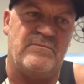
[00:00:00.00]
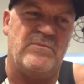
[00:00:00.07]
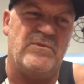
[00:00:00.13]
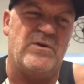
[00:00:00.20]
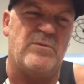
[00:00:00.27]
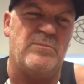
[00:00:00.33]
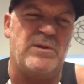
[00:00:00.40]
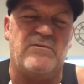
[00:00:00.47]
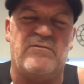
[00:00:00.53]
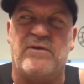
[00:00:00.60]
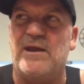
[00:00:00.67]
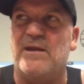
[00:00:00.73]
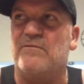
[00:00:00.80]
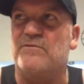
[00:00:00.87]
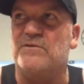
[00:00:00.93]
Not a big
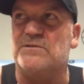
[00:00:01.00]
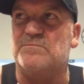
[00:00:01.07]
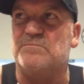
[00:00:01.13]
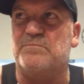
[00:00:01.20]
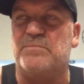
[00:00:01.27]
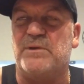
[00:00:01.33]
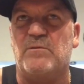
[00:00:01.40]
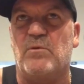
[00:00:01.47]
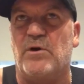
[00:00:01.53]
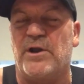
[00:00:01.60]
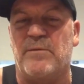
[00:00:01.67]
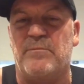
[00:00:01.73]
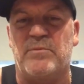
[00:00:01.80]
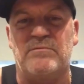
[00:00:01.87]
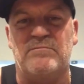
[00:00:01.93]
fan of just big wide
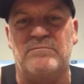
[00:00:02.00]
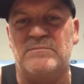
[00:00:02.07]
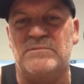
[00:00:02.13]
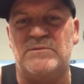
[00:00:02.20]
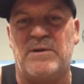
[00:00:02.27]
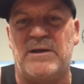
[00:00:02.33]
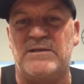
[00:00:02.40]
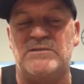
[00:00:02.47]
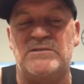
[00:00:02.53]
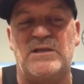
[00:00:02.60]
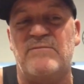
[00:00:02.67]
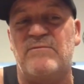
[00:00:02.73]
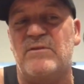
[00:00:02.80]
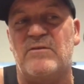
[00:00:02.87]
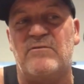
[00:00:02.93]
open spaces.
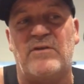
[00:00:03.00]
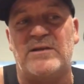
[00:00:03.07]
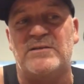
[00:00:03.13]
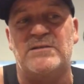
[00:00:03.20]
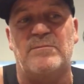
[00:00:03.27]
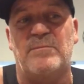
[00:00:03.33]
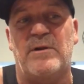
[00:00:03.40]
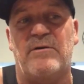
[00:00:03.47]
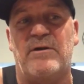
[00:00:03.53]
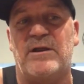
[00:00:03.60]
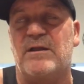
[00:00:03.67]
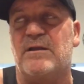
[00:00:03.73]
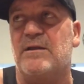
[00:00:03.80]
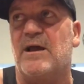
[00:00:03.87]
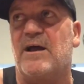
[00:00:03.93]
Even the tracks in
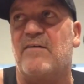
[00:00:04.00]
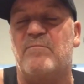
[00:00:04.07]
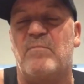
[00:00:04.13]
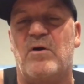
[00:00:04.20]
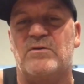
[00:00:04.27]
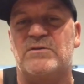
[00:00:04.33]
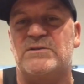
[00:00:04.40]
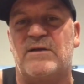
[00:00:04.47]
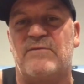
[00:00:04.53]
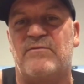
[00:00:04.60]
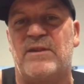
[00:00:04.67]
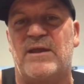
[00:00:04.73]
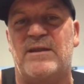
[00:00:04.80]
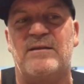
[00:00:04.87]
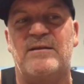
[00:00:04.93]
America, your half mile stuff
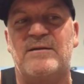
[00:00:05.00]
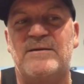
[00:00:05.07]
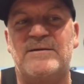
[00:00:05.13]
and that,